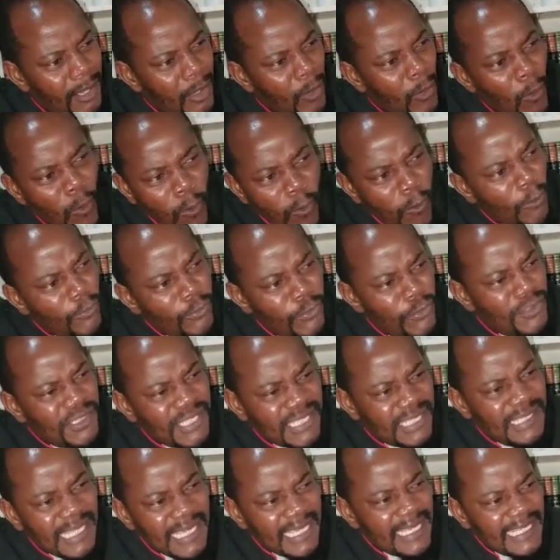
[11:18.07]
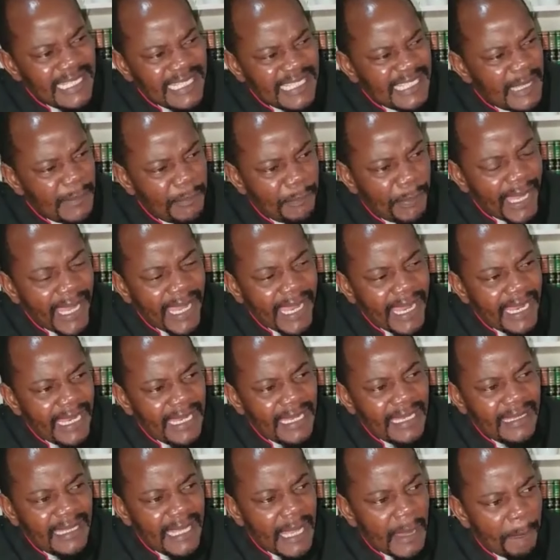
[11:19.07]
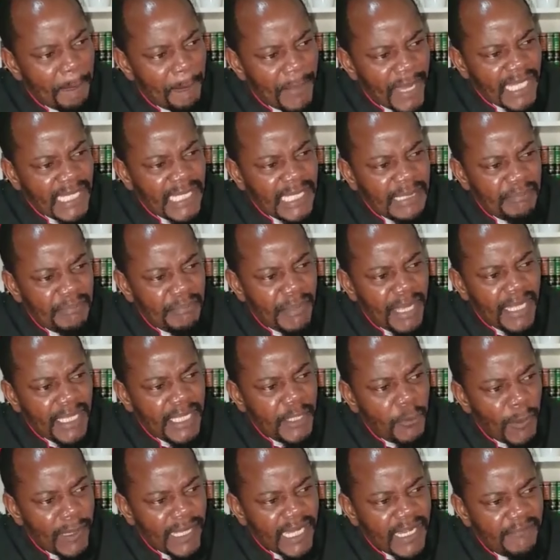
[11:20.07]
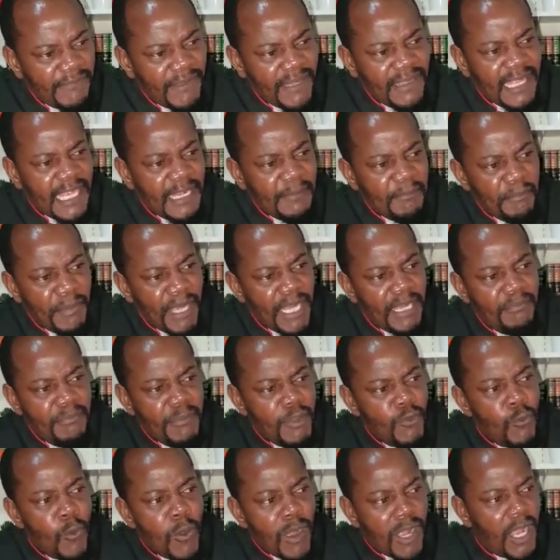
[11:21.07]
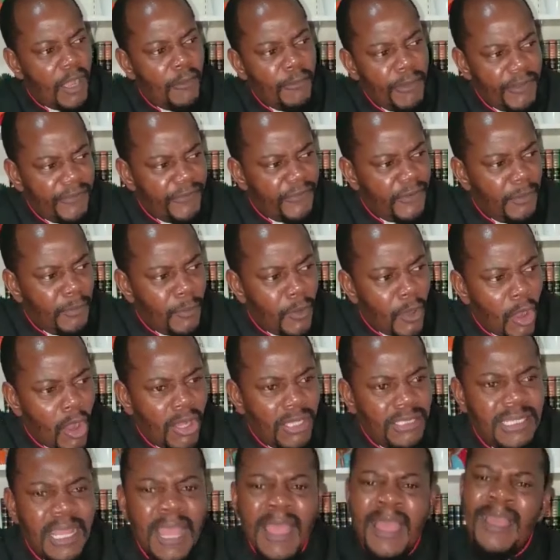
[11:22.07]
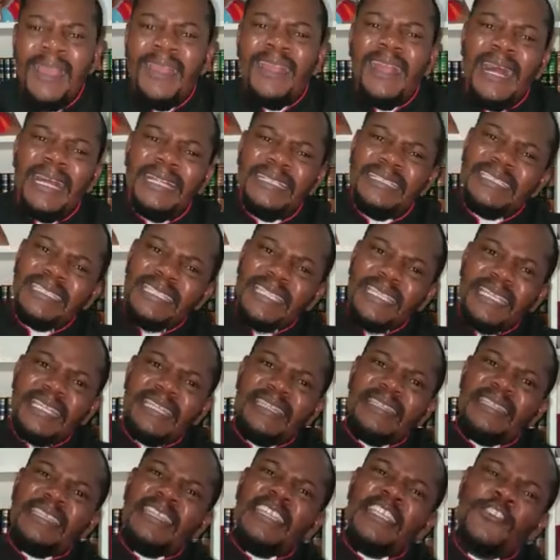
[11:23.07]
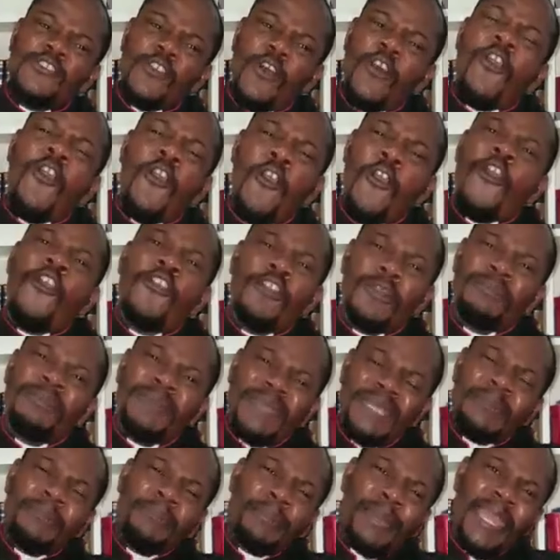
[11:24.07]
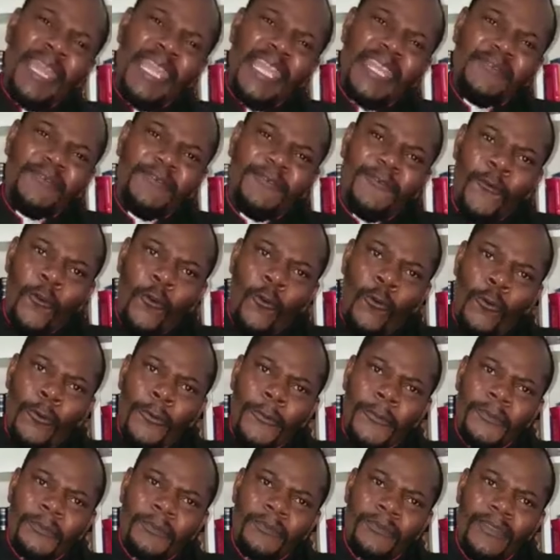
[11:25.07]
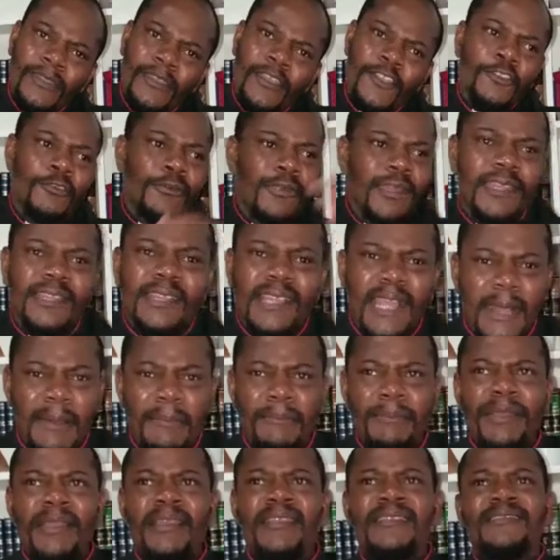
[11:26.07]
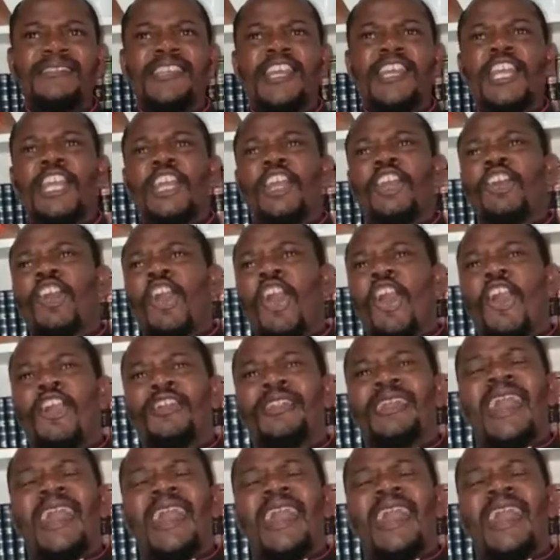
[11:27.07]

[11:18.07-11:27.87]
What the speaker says: all those things, the pain, the abandonment, the whatever that made me walk away from God, it's all been paid for. You then come back and say, God,